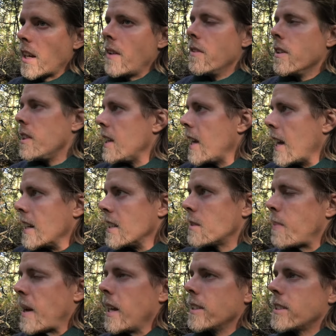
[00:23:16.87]
Everything else
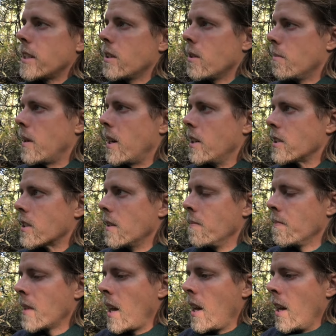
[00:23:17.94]
pales in comparison.
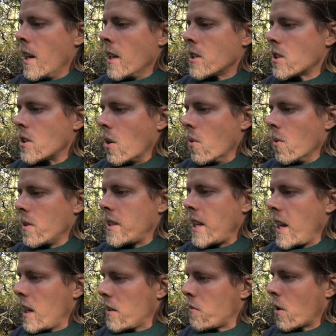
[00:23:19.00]
So
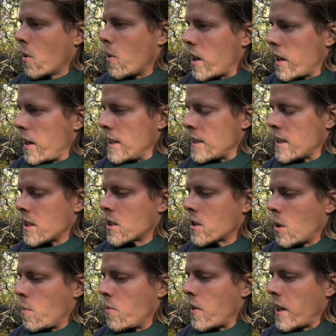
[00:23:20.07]
take it for what it is.
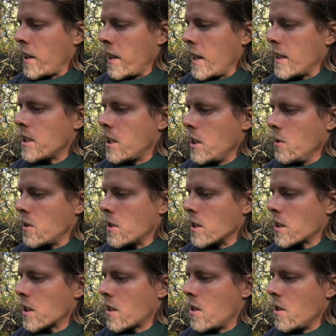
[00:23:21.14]
Stop finding
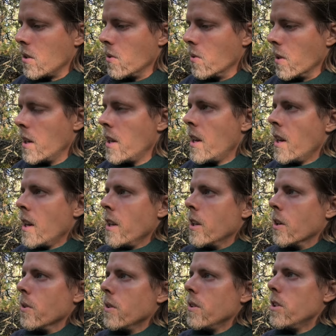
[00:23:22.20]
excuses to, you
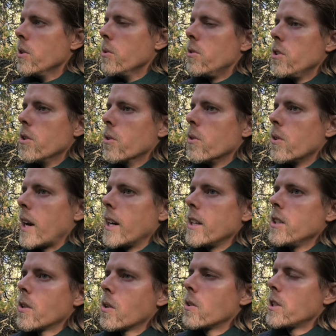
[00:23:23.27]
know, use your
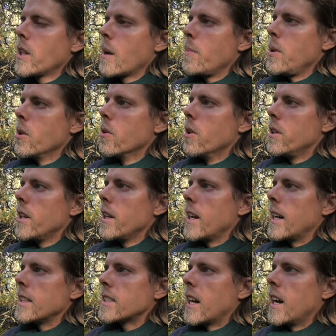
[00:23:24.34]
ideological purity
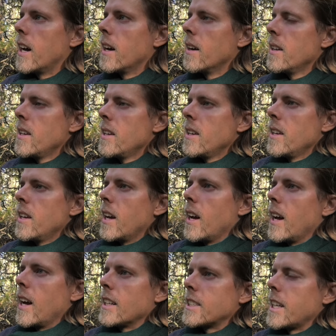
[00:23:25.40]
as
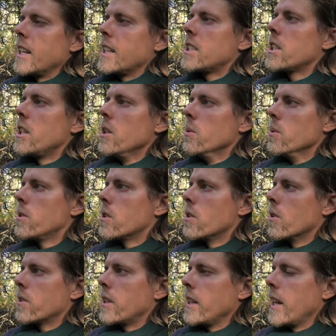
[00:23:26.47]
an excuse
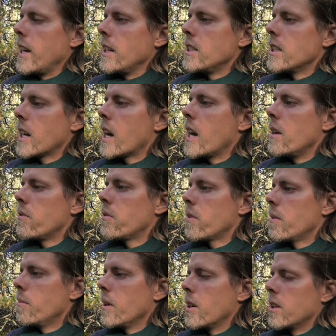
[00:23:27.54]
not engage in life,
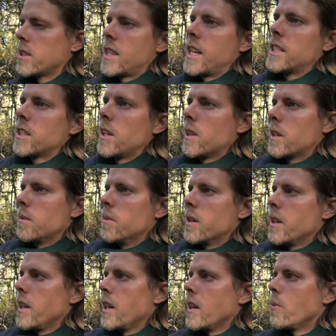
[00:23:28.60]
because that's
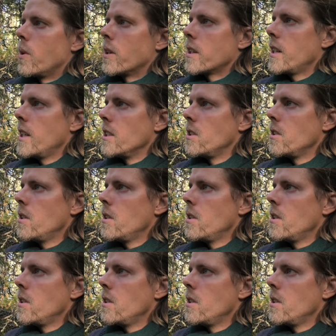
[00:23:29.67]
ultimately what it is.